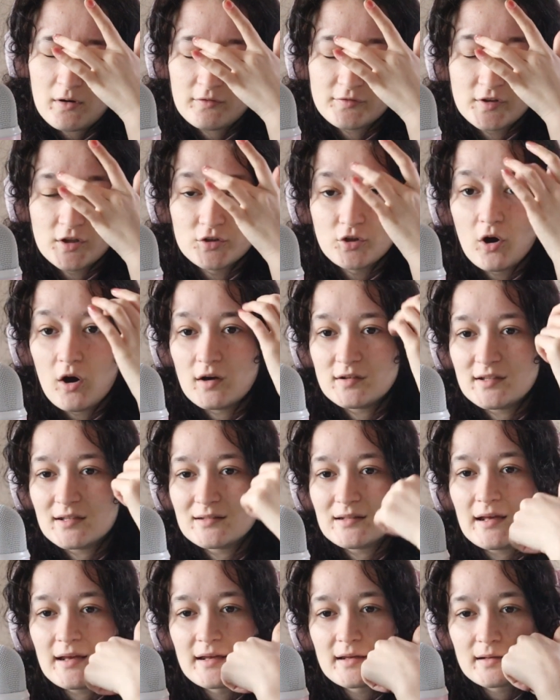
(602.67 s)
of the dog that,
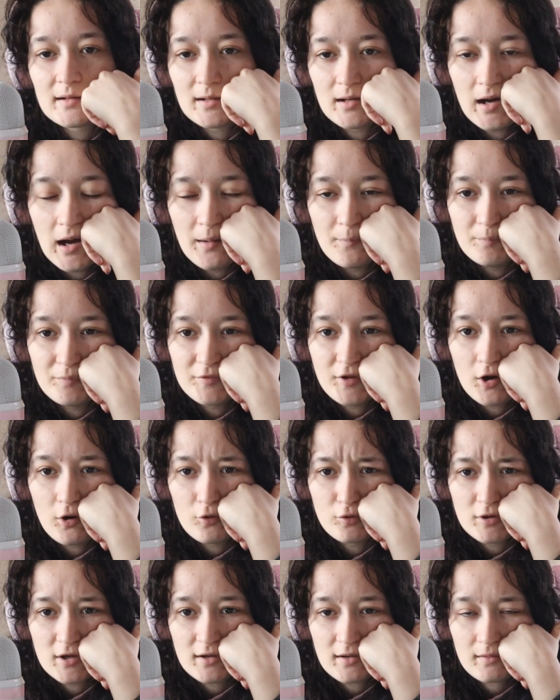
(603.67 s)
like, um, the
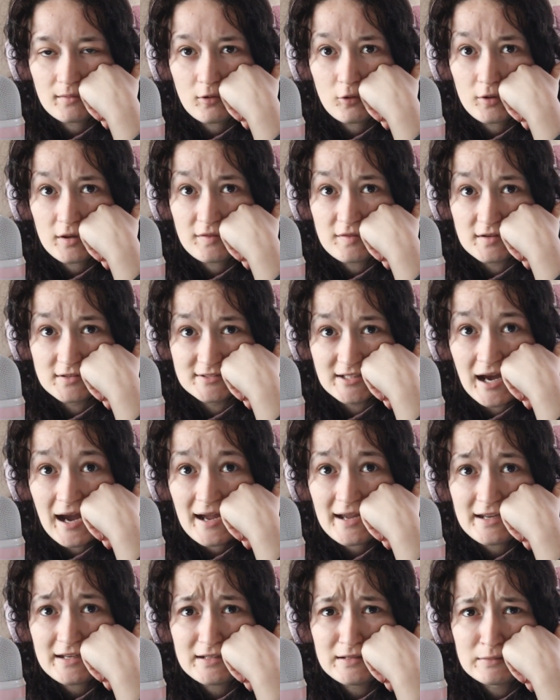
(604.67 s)
owner either
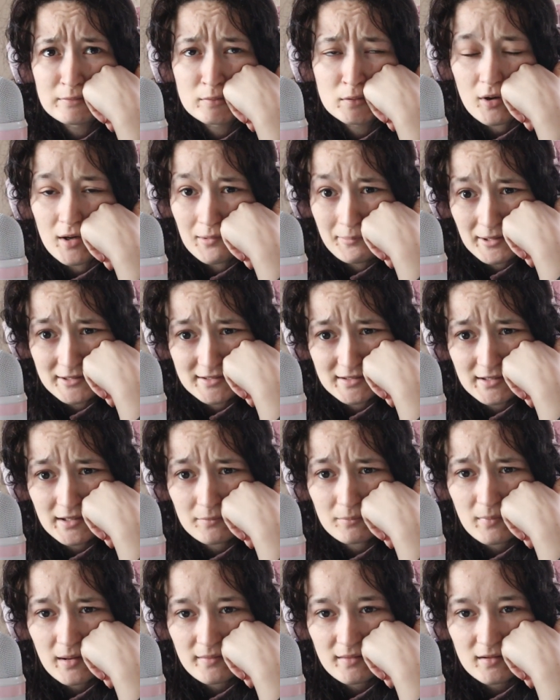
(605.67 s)
died or abandoned
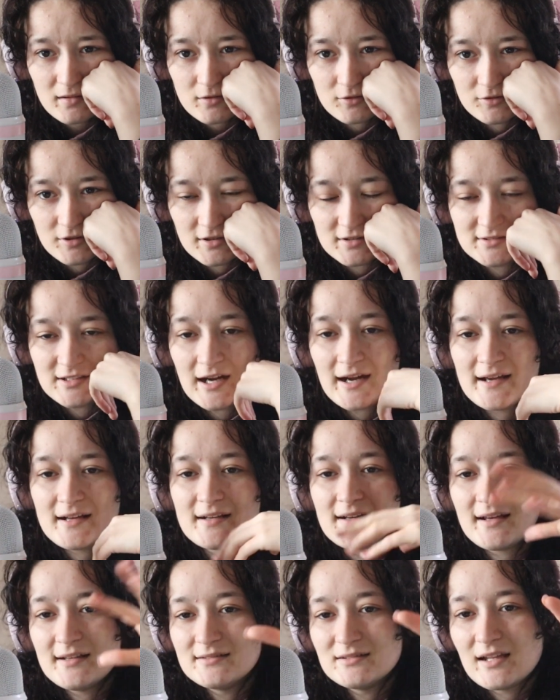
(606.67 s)
him. I think the owner died,
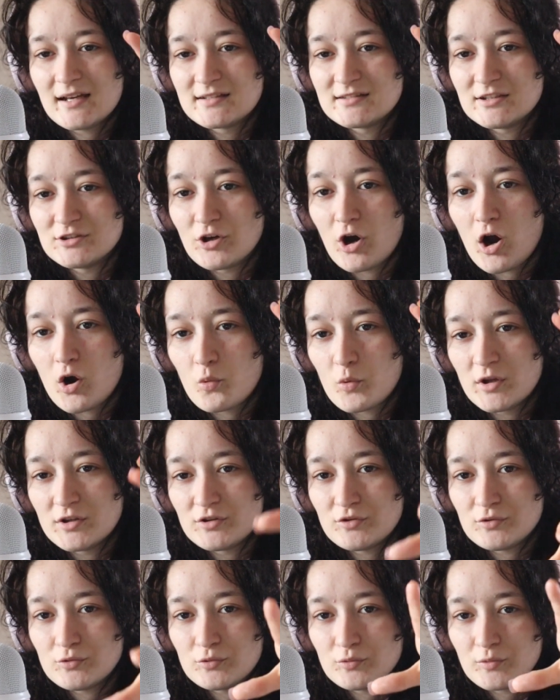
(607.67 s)
and like the dog
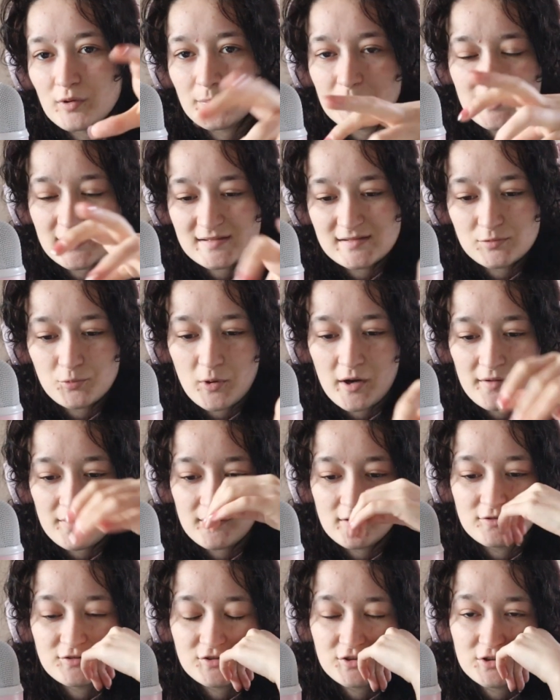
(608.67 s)
went to the place where they